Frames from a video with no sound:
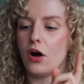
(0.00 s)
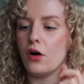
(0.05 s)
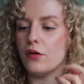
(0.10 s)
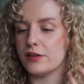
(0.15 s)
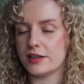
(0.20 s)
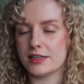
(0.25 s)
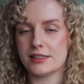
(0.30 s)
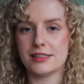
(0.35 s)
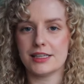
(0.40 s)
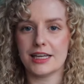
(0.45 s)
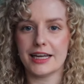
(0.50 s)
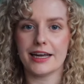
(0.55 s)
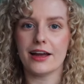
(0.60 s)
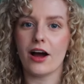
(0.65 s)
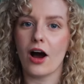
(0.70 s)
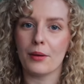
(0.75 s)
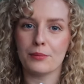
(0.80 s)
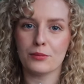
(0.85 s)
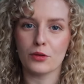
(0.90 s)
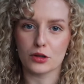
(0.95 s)
Obviously,
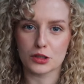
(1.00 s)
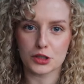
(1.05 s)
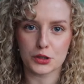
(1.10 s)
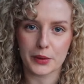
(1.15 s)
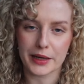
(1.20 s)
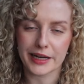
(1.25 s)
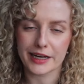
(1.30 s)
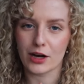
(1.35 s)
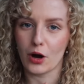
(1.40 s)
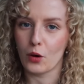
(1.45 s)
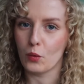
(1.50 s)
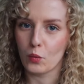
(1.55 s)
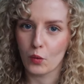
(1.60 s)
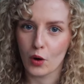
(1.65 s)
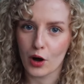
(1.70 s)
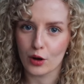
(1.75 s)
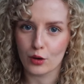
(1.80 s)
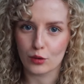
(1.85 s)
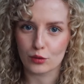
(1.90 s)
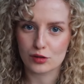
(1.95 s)
I'm not doing a
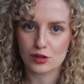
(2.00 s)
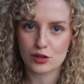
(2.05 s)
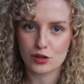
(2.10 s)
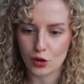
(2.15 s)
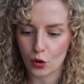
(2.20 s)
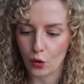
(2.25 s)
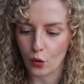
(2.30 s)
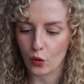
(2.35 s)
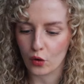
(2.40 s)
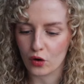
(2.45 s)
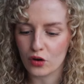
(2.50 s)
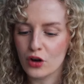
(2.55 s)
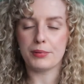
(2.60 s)
world tour,